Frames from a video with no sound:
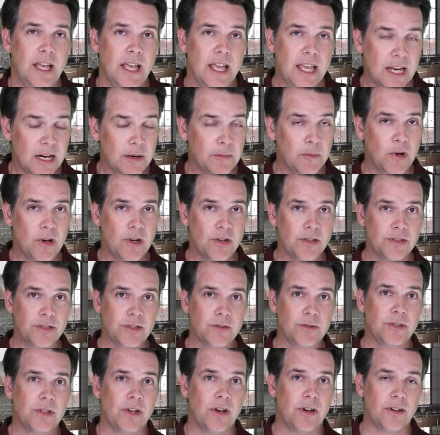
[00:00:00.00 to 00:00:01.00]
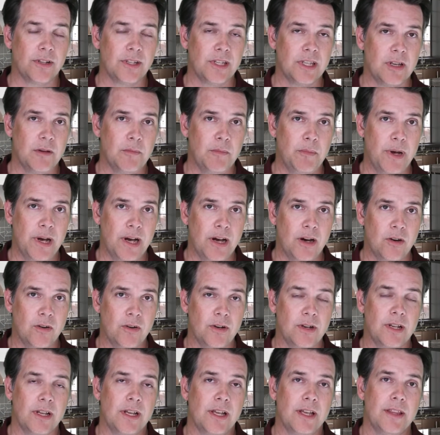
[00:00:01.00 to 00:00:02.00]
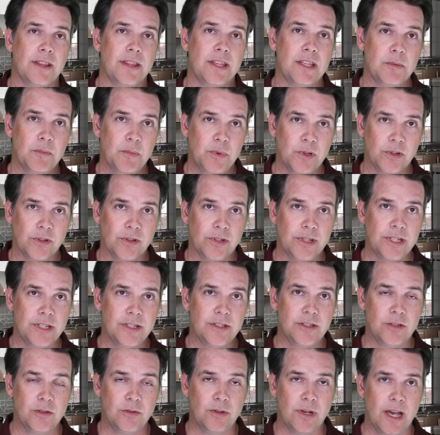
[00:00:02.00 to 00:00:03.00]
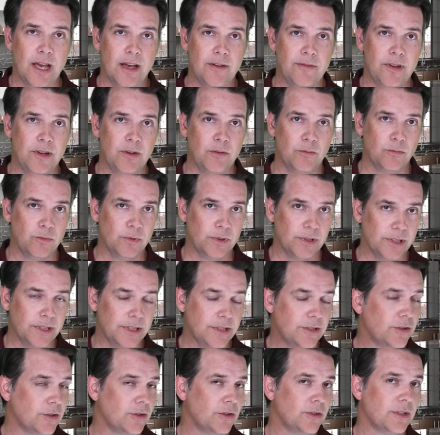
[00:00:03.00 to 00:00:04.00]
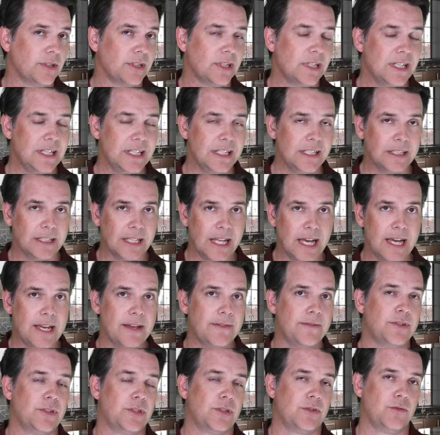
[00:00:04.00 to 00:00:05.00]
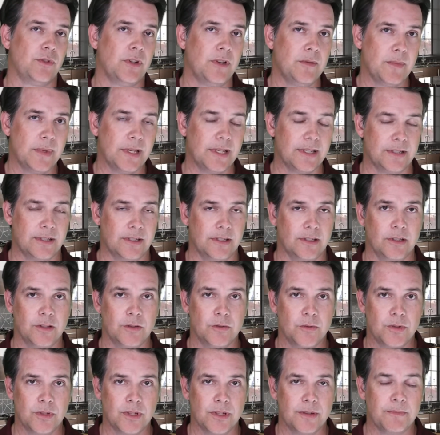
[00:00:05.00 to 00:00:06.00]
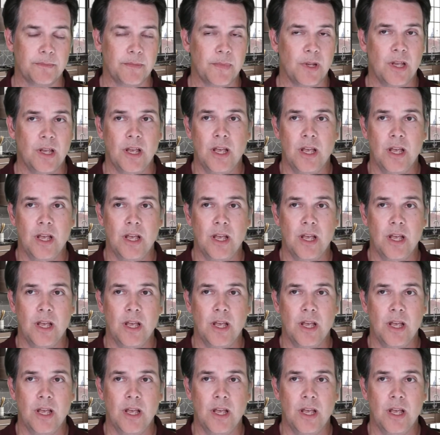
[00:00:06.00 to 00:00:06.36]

And I'm also talking about the ability to have a really turnkey live streaming solution.